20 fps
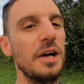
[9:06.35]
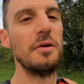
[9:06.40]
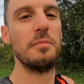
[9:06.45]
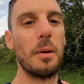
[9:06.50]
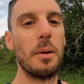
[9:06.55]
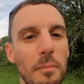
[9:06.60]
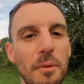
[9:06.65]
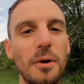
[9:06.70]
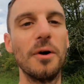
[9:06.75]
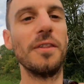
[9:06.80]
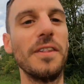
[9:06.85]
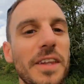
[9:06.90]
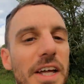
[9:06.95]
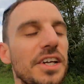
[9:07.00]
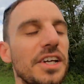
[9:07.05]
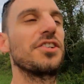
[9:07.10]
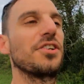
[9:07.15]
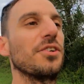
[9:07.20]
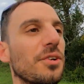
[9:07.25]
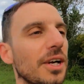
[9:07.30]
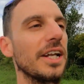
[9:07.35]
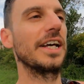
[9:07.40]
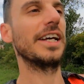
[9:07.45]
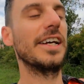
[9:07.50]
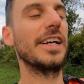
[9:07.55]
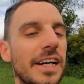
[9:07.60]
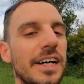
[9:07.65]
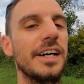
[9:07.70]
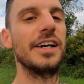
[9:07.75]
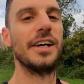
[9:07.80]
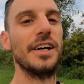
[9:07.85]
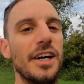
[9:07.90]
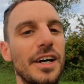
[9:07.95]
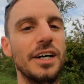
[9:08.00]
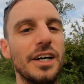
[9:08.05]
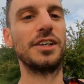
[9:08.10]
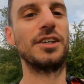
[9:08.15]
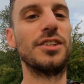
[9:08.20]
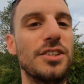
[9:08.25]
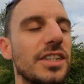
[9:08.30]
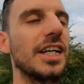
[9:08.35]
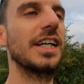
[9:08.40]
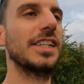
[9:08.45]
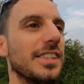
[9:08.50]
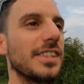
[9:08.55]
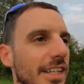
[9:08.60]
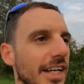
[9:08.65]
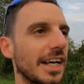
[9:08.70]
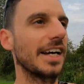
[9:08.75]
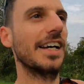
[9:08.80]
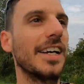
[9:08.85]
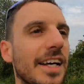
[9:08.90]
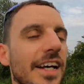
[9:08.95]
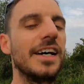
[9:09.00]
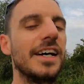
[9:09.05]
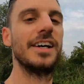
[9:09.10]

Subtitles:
but more than that shortly, because yesterday